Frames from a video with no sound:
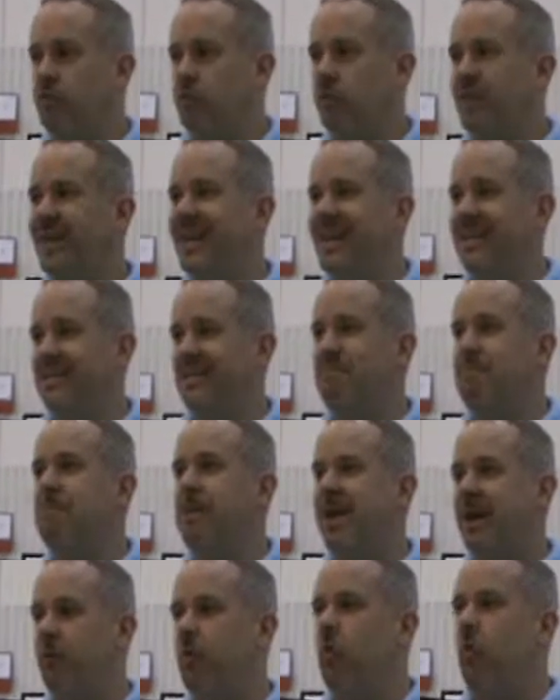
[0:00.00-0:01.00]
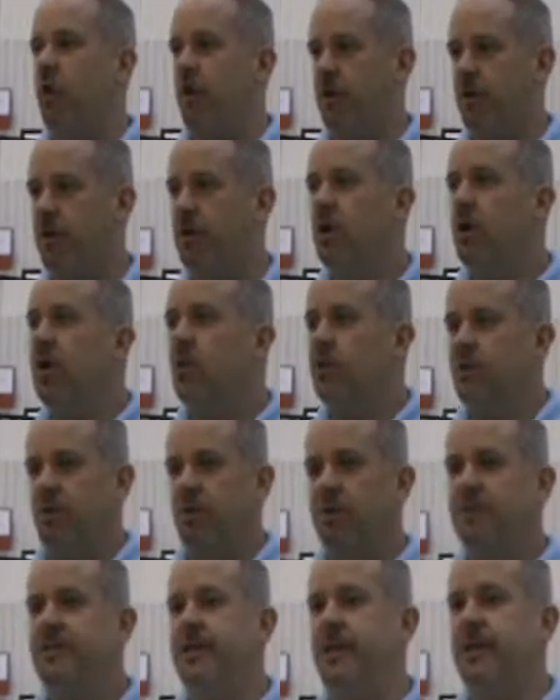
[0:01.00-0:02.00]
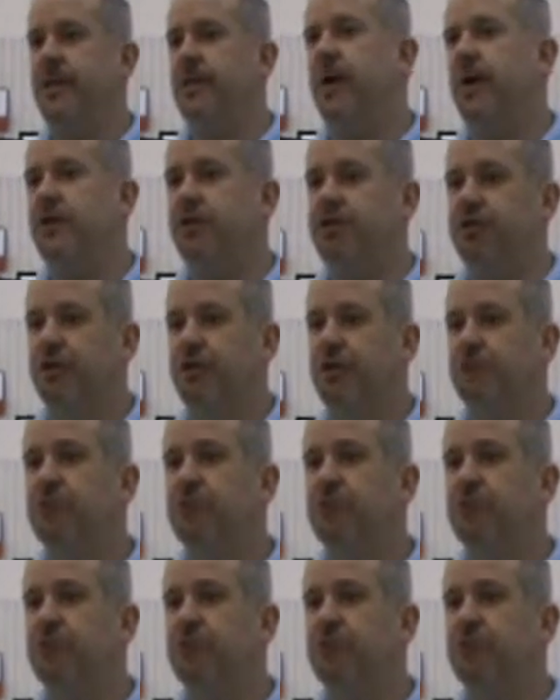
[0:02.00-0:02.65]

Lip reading: So we can actually make water with only taking hydrogen.